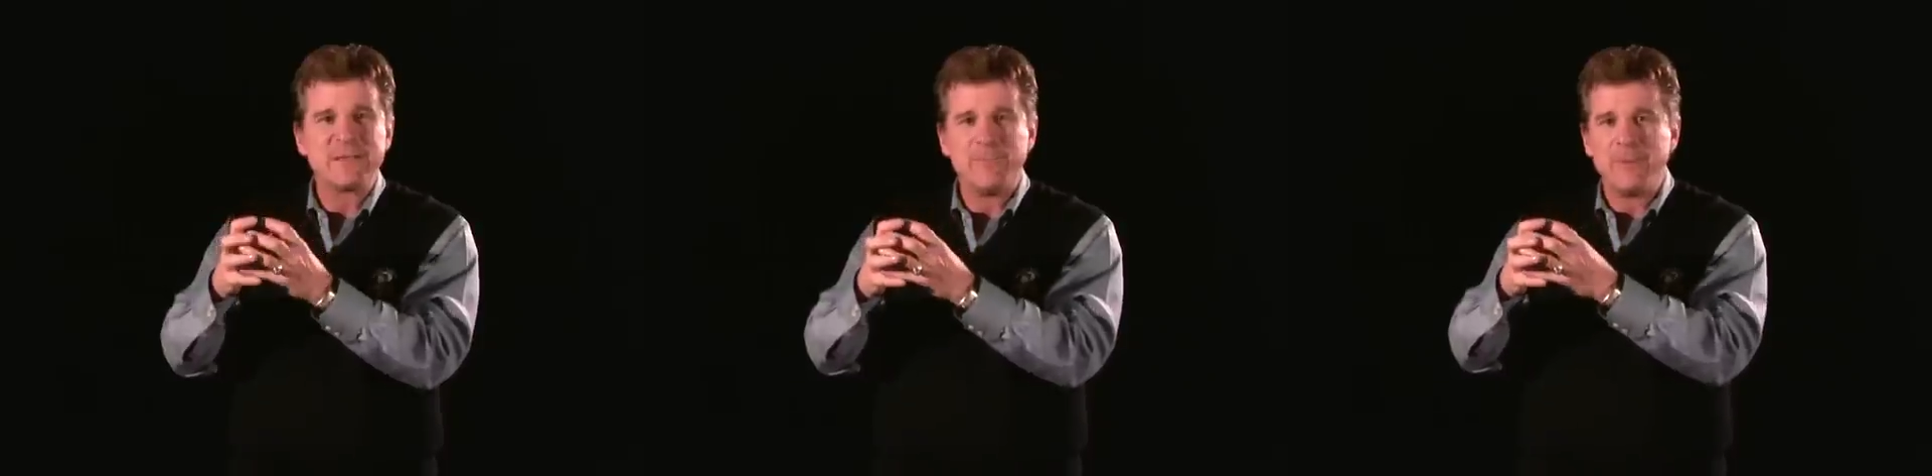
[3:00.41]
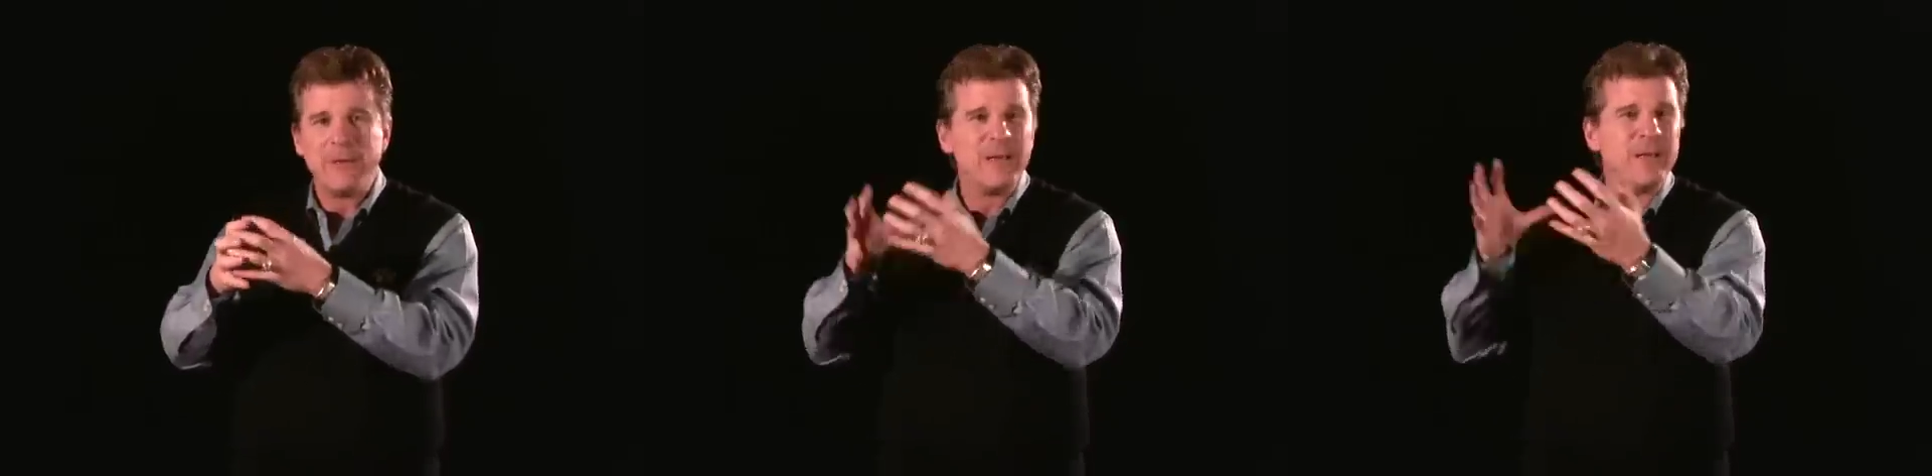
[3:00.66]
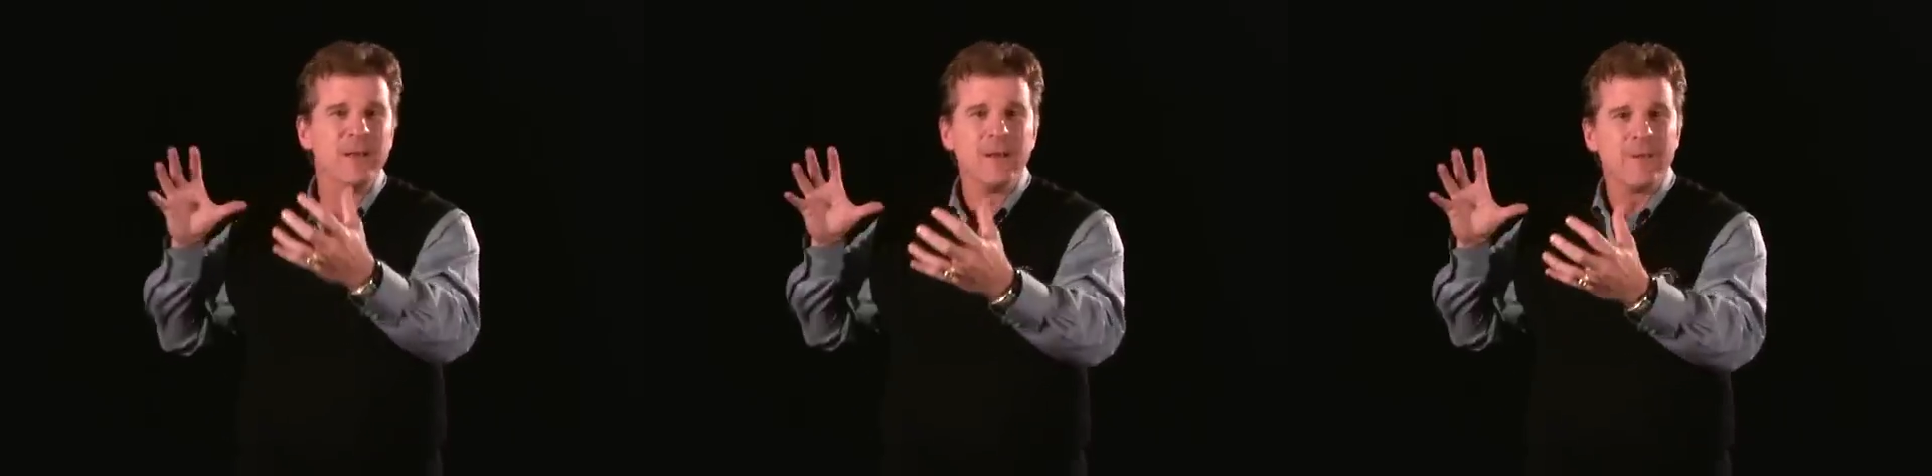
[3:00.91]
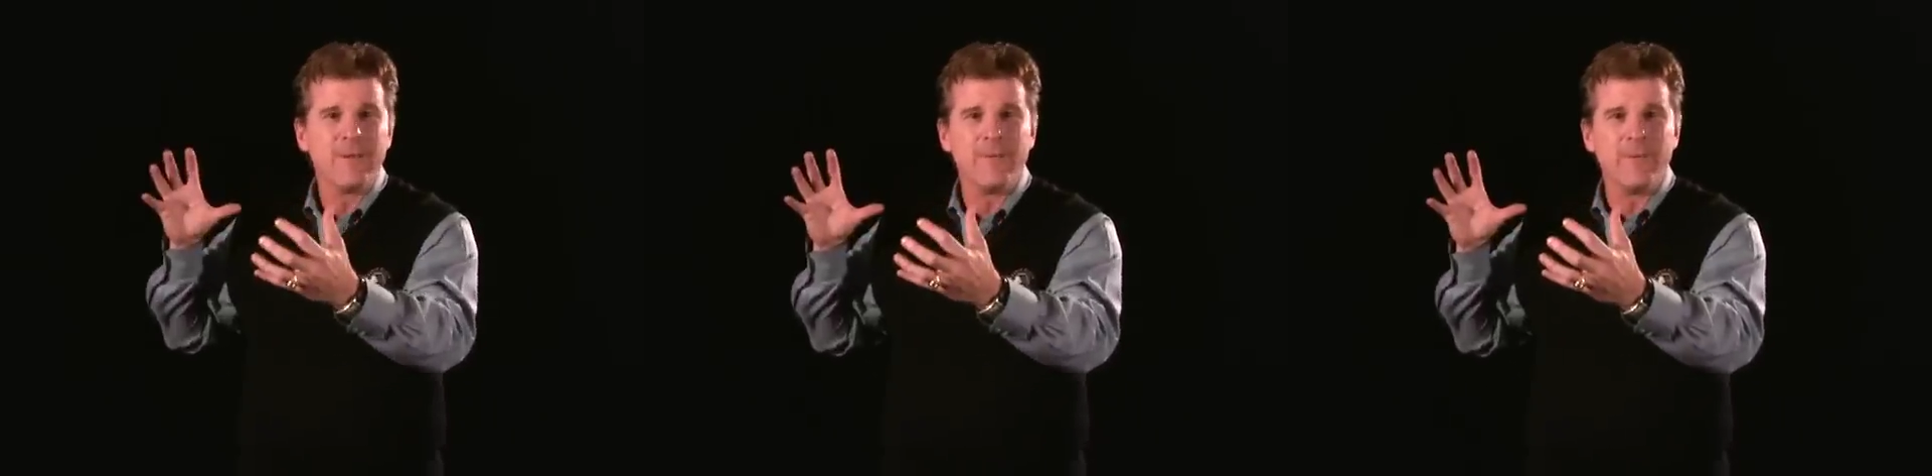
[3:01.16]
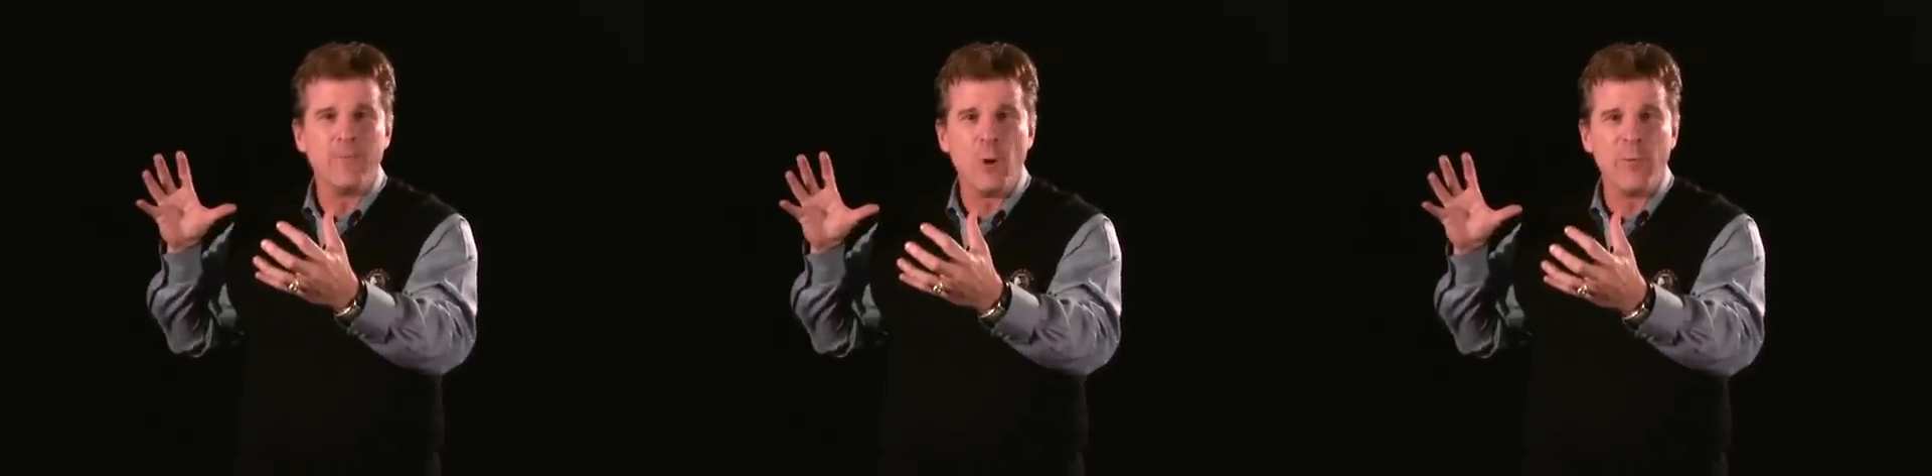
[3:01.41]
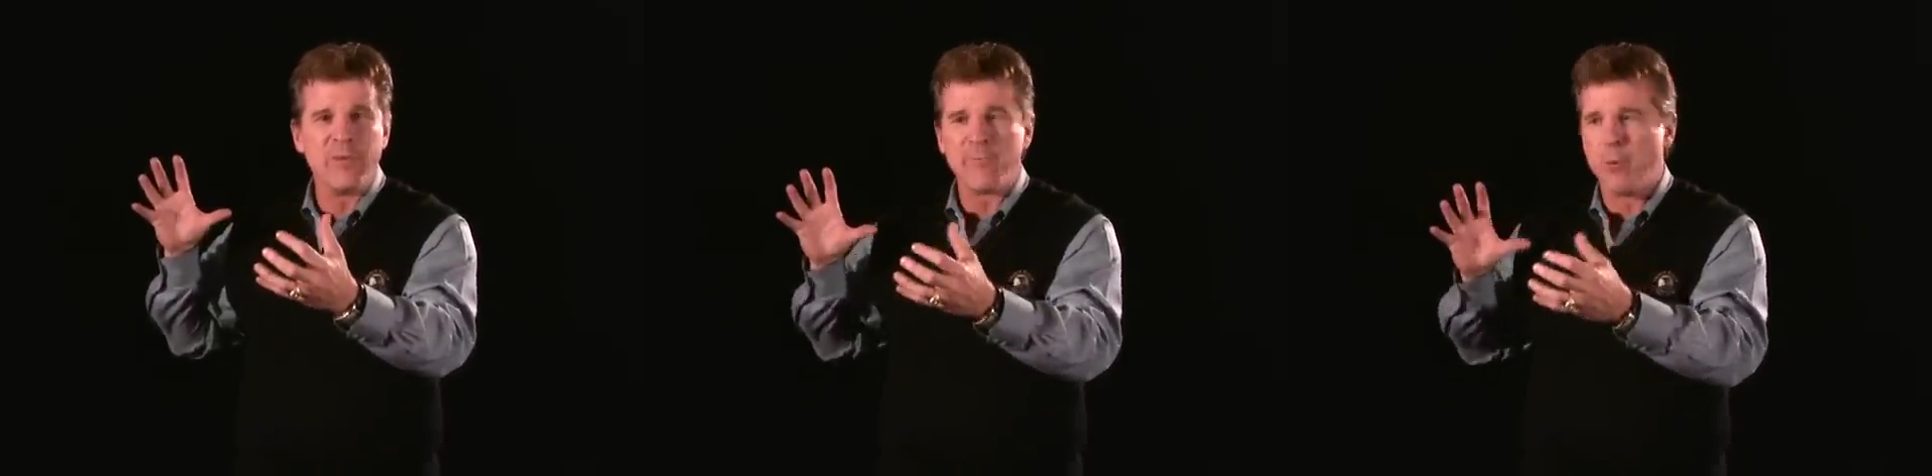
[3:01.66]
to be the, the
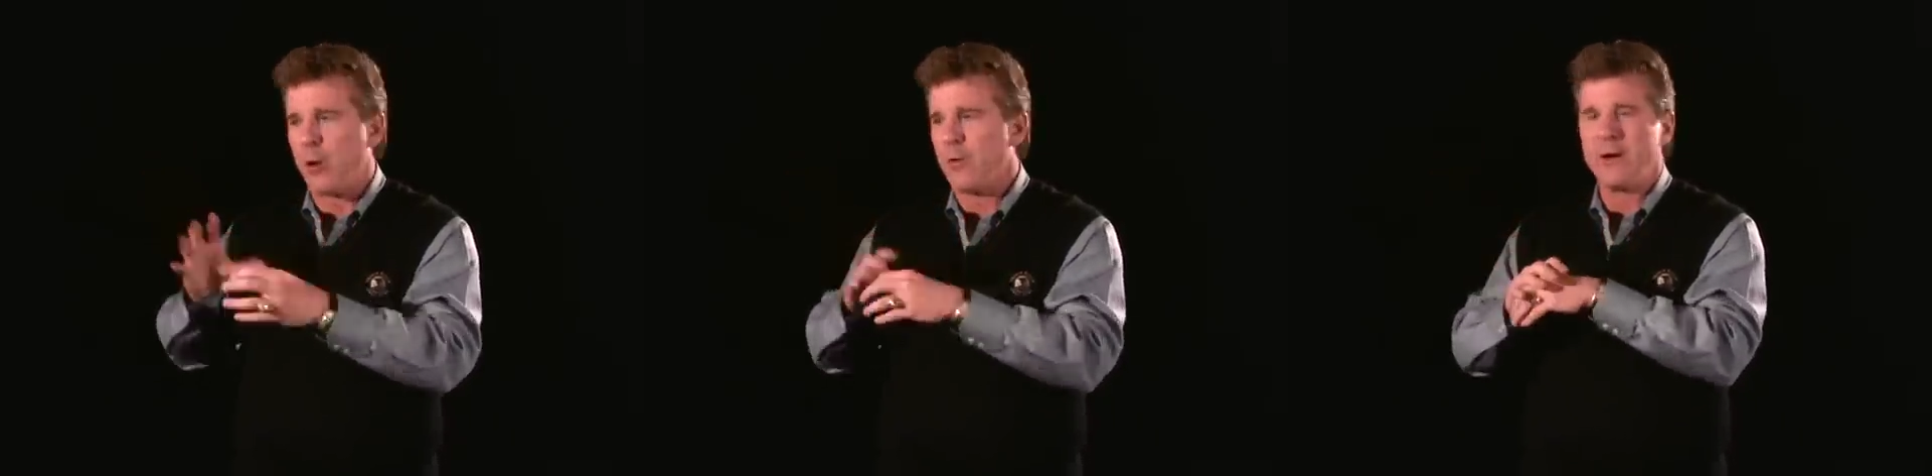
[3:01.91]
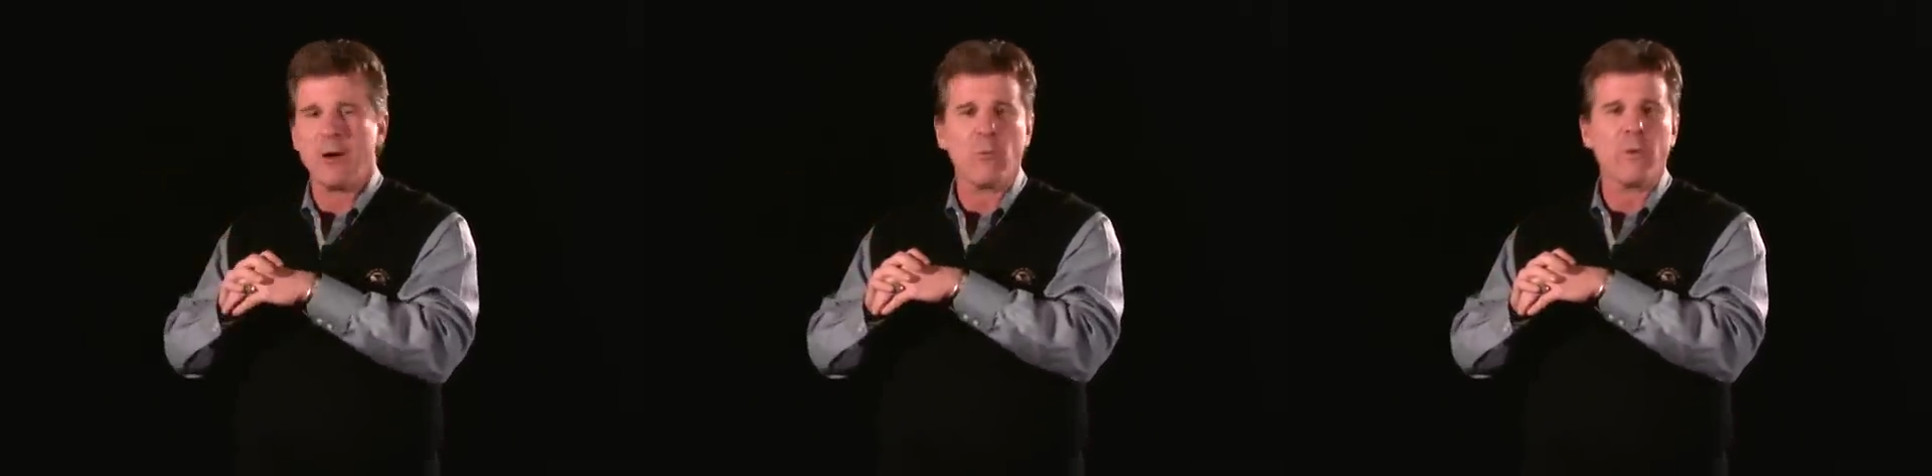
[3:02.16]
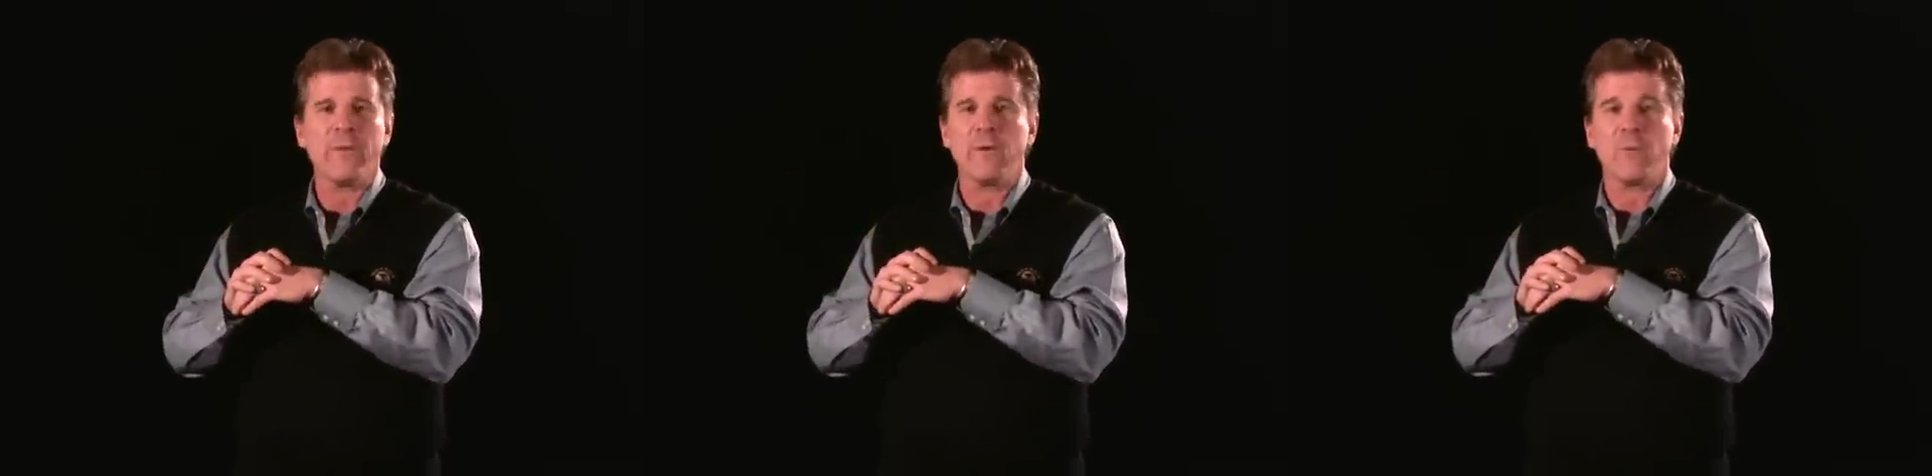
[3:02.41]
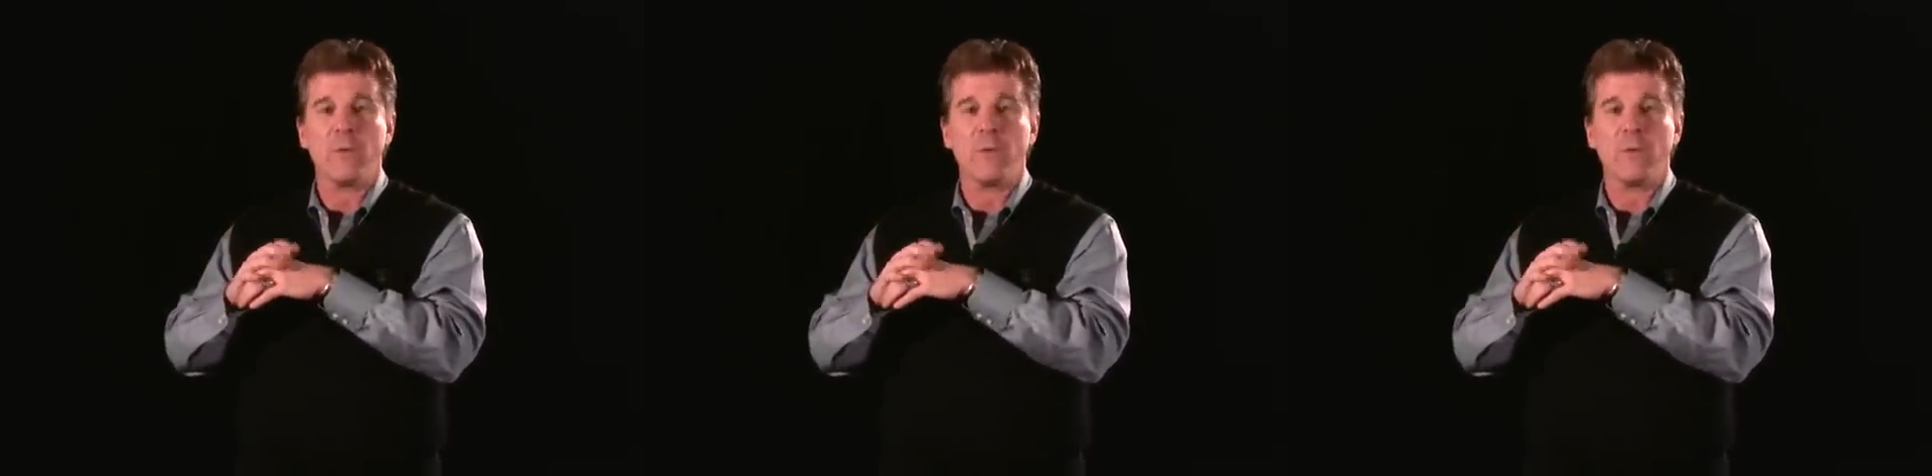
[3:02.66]
moment of parting or when,